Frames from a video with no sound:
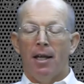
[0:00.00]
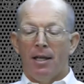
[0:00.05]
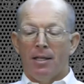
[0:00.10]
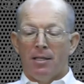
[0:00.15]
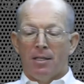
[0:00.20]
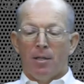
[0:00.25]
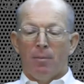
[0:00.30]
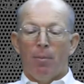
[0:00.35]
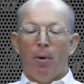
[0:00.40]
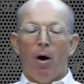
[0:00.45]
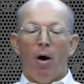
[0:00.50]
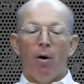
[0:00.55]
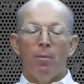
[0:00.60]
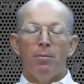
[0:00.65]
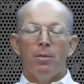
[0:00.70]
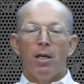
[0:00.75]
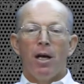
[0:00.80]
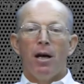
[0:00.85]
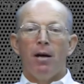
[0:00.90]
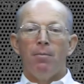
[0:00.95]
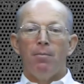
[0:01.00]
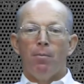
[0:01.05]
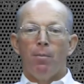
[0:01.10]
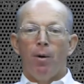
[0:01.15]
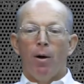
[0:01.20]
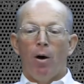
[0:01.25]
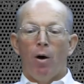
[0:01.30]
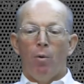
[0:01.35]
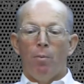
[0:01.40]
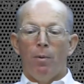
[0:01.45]
It's the palms up,
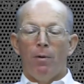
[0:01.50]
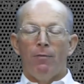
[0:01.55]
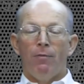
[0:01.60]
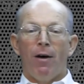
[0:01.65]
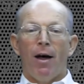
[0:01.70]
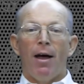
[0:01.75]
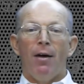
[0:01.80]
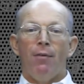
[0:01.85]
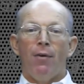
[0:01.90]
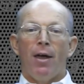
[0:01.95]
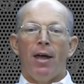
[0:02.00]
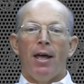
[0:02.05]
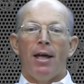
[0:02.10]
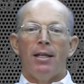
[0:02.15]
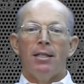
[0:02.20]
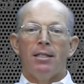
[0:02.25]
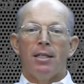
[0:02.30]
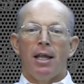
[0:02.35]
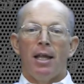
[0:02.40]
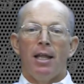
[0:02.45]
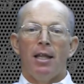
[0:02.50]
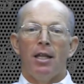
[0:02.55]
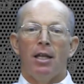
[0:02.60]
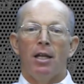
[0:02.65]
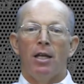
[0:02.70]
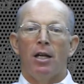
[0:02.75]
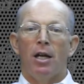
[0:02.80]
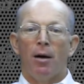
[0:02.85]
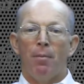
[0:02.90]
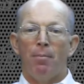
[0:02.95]
open 5 hands, and
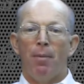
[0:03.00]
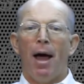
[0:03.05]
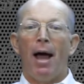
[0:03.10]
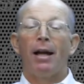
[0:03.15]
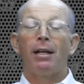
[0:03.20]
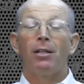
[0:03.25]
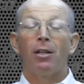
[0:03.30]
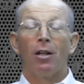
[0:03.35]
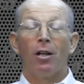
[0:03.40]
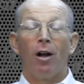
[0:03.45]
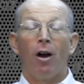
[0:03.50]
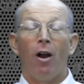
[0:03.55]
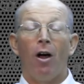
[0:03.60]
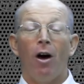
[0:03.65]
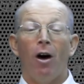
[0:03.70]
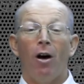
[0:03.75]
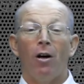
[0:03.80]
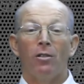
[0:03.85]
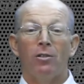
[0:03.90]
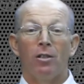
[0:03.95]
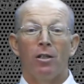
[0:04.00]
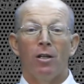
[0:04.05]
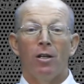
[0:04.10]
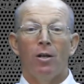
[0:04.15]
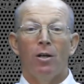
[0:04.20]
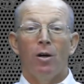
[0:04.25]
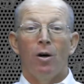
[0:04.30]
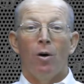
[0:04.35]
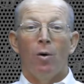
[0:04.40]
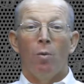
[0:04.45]
then you come back to the claws.
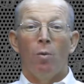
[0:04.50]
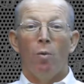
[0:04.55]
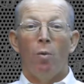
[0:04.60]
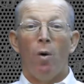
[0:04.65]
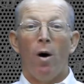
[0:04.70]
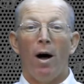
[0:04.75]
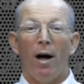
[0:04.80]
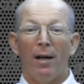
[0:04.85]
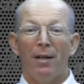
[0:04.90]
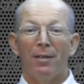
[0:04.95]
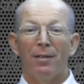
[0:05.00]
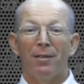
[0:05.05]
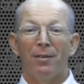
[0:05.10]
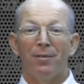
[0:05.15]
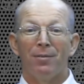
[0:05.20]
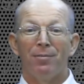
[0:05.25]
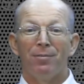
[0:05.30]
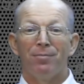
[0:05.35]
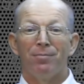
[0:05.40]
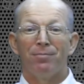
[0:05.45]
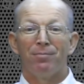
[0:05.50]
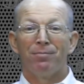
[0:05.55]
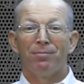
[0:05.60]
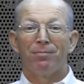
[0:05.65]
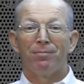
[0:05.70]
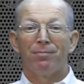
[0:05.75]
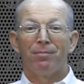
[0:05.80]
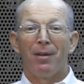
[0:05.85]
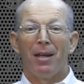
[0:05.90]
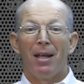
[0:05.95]
Want.
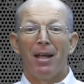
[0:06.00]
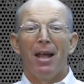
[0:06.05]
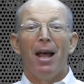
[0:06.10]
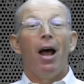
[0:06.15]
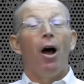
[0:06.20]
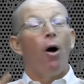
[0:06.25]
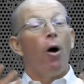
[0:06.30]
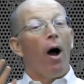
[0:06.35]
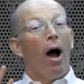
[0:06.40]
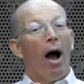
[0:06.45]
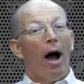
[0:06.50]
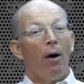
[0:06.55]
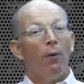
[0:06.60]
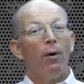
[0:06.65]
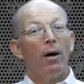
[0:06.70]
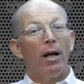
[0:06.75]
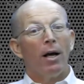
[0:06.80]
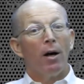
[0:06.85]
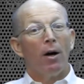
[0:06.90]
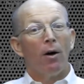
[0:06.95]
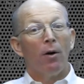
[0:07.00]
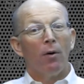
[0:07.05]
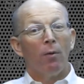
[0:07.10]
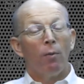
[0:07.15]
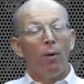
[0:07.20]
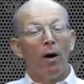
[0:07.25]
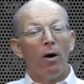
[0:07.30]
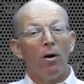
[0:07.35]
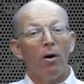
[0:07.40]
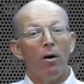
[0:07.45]
I want to
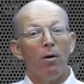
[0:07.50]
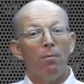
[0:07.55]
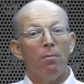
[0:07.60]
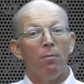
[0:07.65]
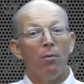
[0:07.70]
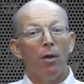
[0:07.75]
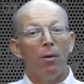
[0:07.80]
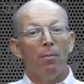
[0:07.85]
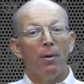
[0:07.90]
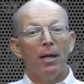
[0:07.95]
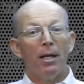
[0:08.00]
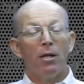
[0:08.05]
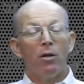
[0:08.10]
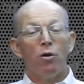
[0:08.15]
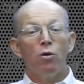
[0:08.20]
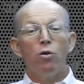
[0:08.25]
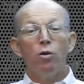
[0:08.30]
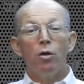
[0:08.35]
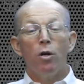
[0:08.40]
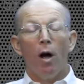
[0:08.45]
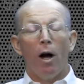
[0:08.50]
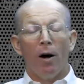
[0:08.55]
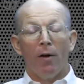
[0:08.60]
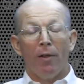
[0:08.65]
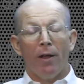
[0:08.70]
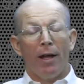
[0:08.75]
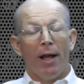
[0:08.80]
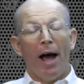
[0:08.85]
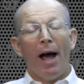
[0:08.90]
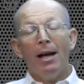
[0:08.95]
welcome the many YouTube or
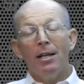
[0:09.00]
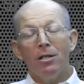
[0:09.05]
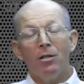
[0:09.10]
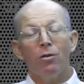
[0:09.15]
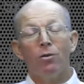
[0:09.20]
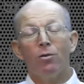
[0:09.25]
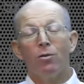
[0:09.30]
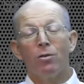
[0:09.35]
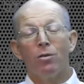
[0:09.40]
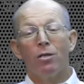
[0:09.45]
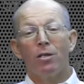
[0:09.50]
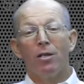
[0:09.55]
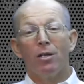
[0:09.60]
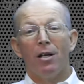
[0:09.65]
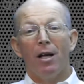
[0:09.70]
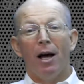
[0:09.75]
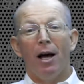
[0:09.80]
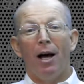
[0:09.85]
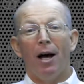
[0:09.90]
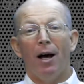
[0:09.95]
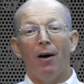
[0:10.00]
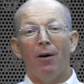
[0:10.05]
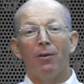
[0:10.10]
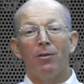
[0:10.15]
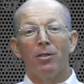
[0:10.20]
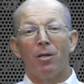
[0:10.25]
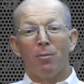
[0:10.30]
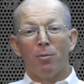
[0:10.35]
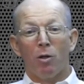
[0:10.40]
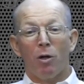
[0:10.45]
the iTunes
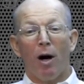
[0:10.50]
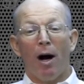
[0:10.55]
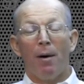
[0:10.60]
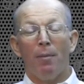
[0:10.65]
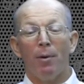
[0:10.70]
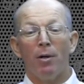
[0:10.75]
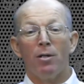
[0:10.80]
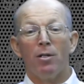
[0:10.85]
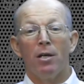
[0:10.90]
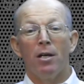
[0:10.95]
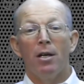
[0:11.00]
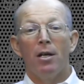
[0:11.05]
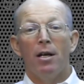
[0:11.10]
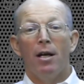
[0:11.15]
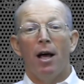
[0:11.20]
subscribers.